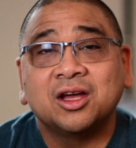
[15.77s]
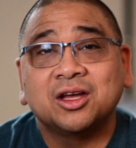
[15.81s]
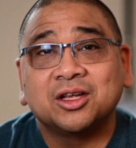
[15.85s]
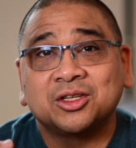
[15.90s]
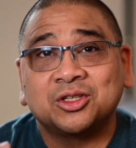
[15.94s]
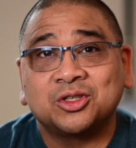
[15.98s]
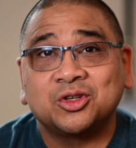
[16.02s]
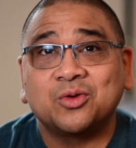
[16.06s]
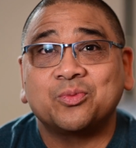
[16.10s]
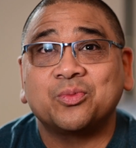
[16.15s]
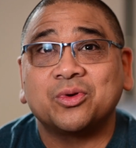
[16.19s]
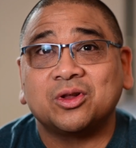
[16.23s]

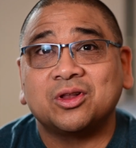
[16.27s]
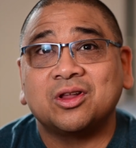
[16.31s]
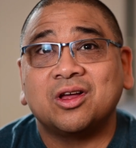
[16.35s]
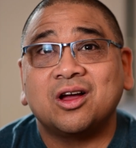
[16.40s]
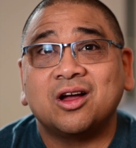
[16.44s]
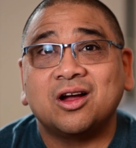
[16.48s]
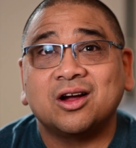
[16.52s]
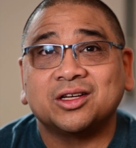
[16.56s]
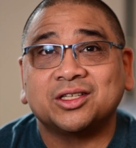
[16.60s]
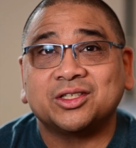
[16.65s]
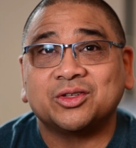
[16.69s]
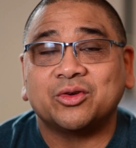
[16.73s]
super
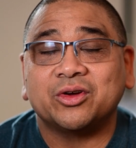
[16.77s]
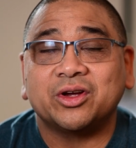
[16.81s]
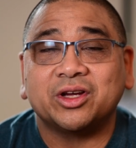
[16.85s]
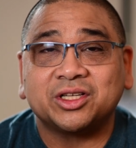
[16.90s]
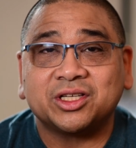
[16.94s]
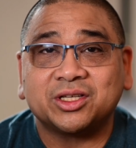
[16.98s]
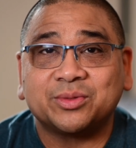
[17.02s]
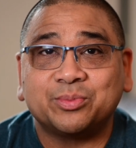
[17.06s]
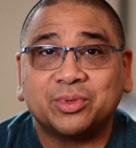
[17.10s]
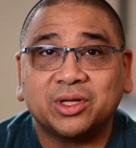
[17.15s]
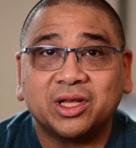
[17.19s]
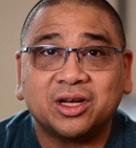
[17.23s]
long so I
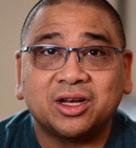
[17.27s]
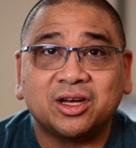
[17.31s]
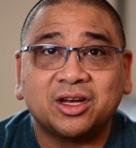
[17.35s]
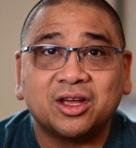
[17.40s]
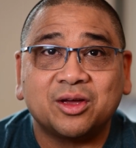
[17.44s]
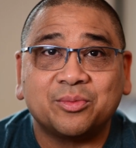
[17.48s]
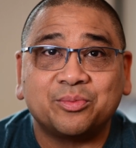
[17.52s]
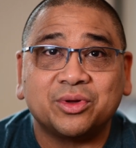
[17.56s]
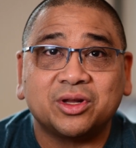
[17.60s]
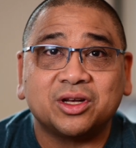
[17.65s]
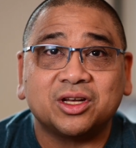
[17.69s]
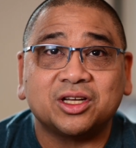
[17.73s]
split it
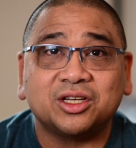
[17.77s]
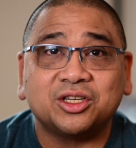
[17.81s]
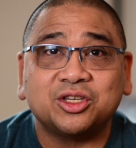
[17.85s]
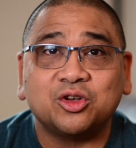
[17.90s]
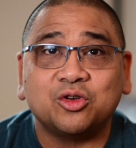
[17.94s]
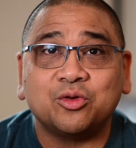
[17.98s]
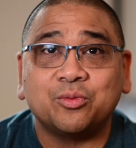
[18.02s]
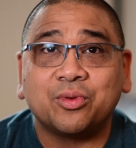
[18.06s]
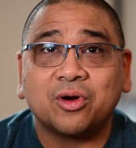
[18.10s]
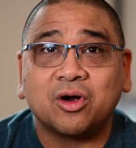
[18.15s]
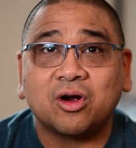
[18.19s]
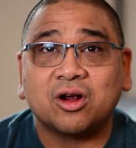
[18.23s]
up into
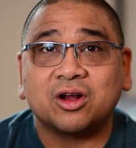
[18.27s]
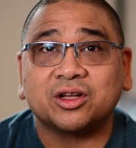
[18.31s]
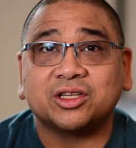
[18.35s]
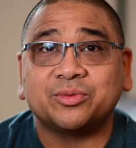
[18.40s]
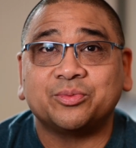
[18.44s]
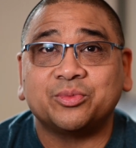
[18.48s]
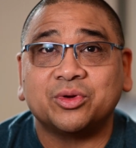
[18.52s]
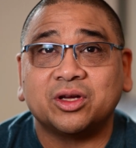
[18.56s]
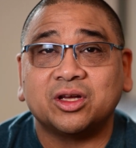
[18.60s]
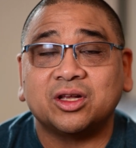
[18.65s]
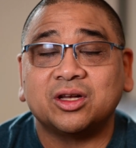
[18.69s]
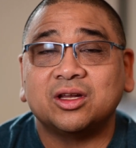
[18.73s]
two parts,
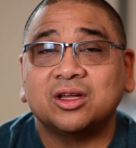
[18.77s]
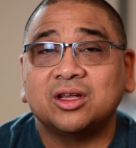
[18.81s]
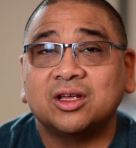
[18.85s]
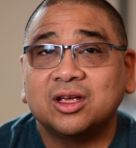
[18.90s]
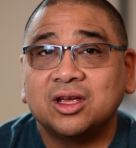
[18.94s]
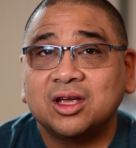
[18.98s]
but